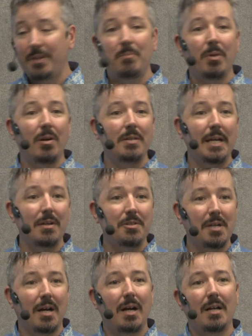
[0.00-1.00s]
with your burn down
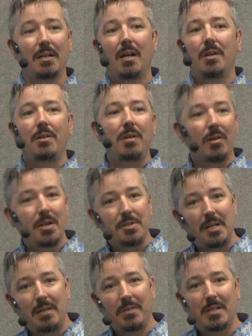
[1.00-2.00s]
chart, you don't
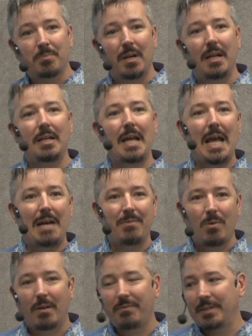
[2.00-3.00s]
achieve your sprint,
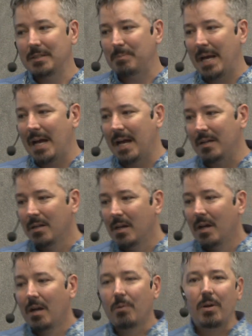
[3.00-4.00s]
everyone feels bad.
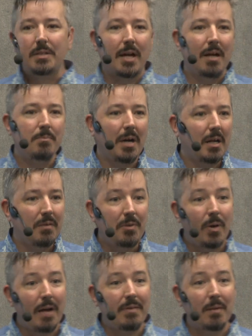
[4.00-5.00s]
Whereas Kanban, if
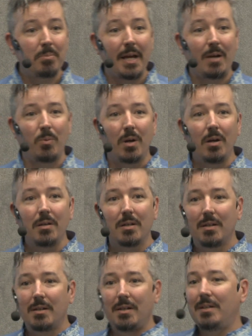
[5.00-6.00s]
you have unplanned
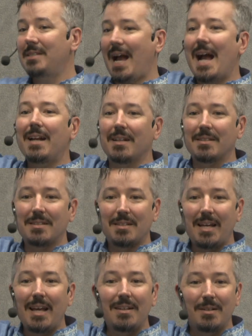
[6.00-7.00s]
work, you just add it
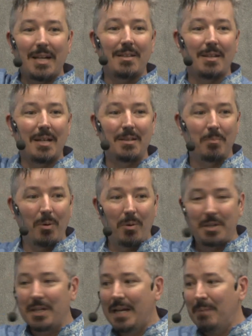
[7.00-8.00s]
in the
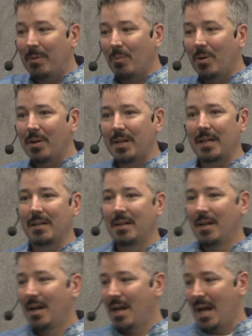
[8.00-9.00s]
board and you keep on working
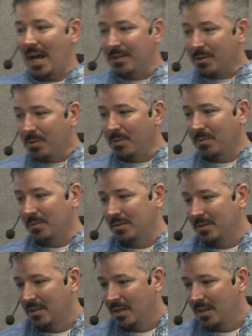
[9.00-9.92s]
and you're cool.